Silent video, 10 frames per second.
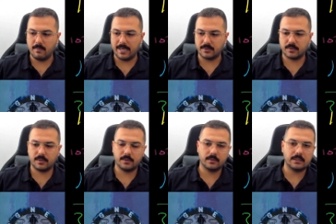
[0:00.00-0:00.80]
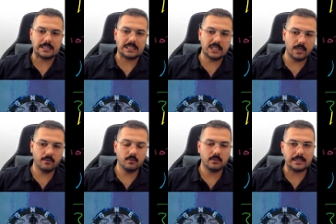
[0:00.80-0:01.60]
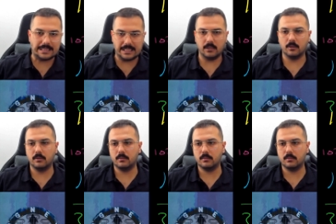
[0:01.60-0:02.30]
mask. Done deal.